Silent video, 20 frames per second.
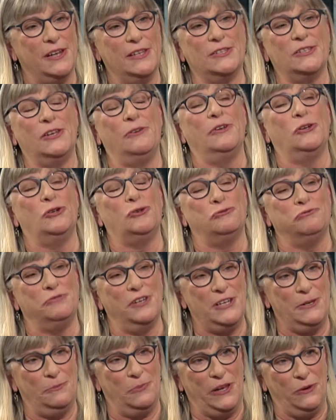it's so
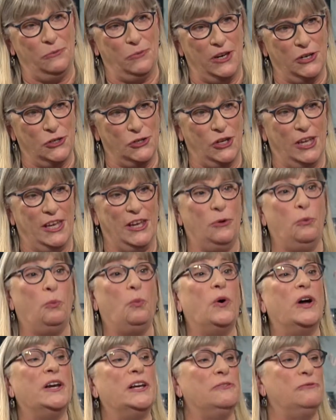incredibly rich in
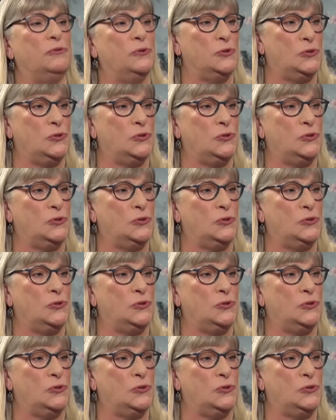wonderful